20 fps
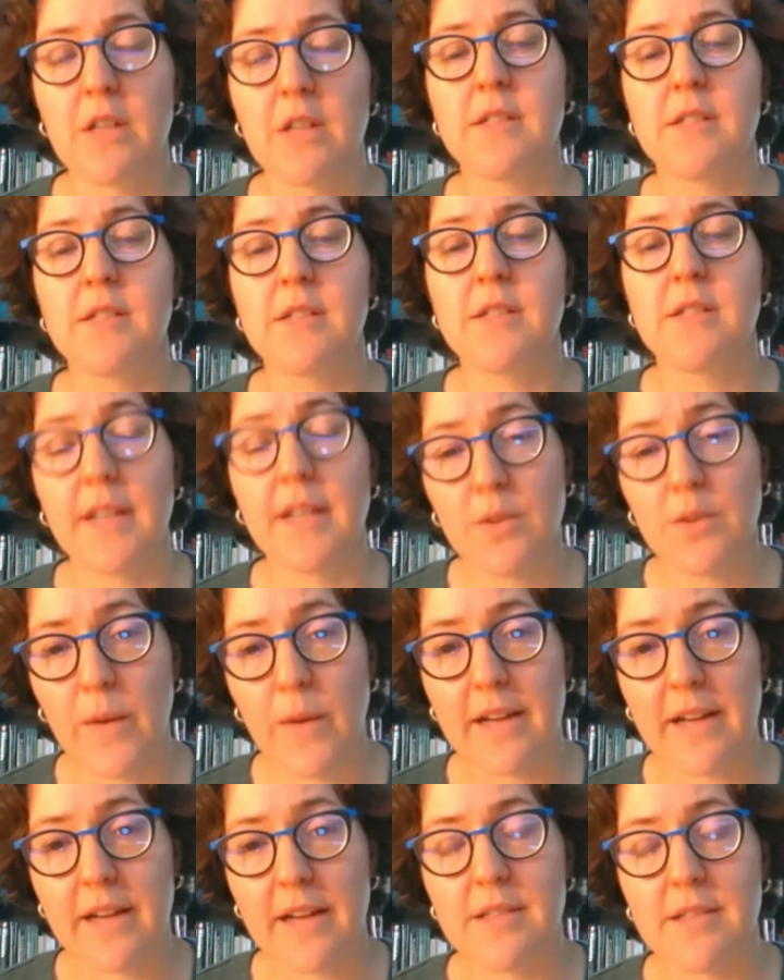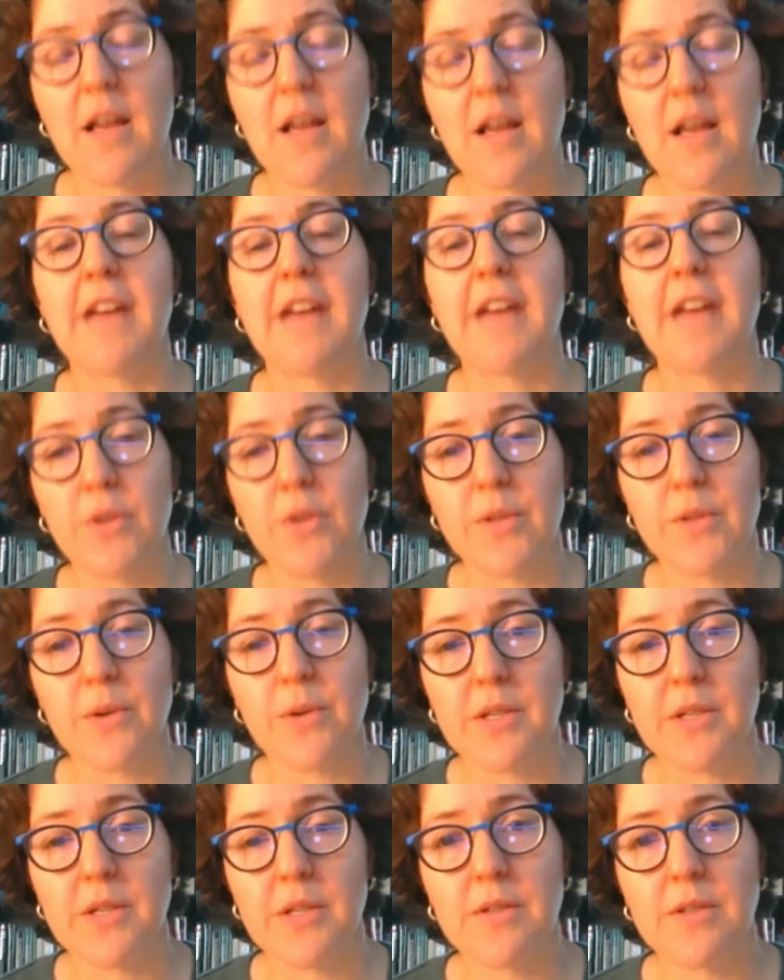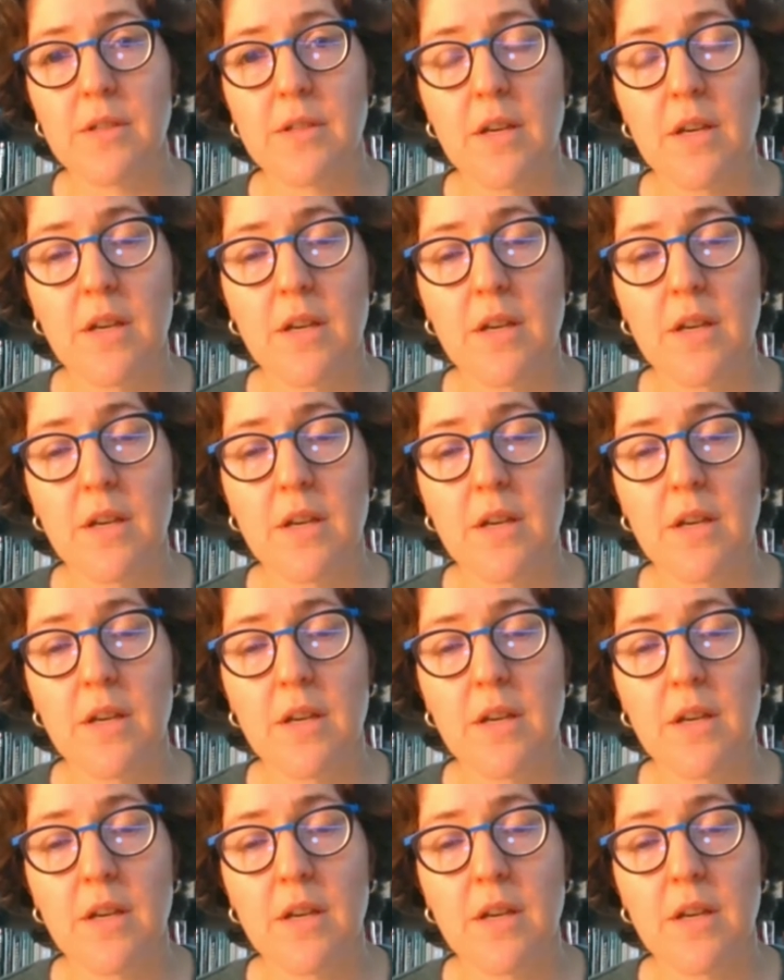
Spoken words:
6 weeks and 2 doses.